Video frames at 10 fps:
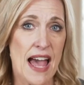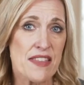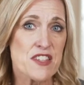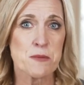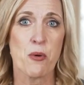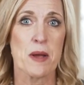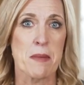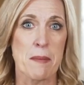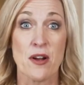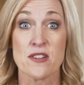At this
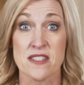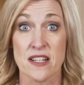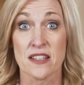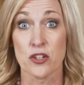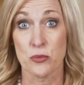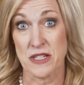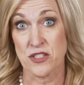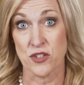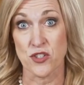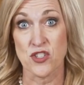point, my parents did a little
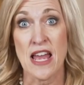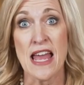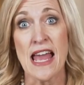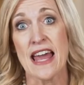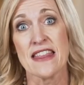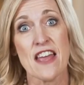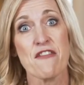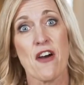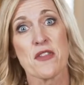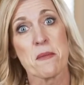research, and they
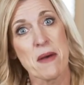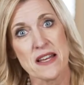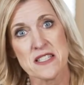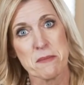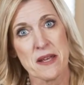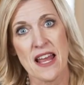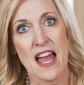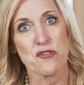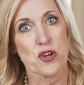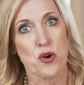found the best
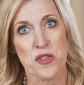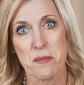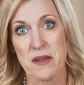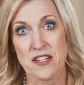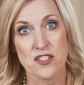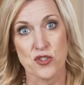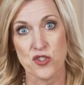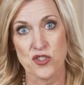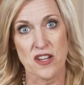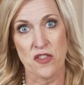pediatric orthopedic
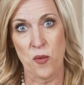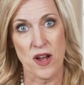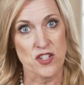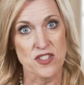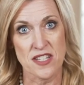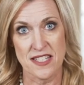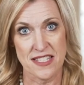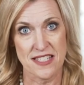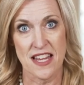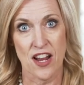surgeon in the Washington,
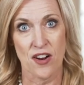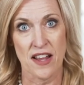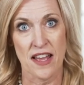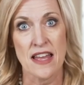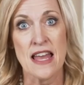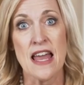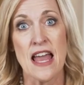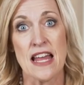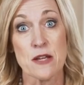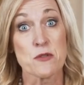D C area,
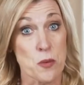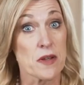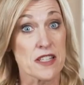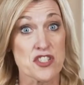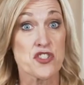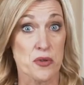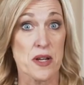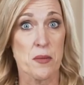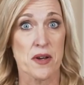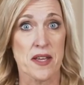and he was willing to
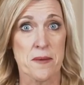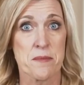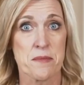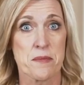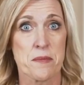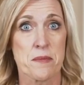treat William.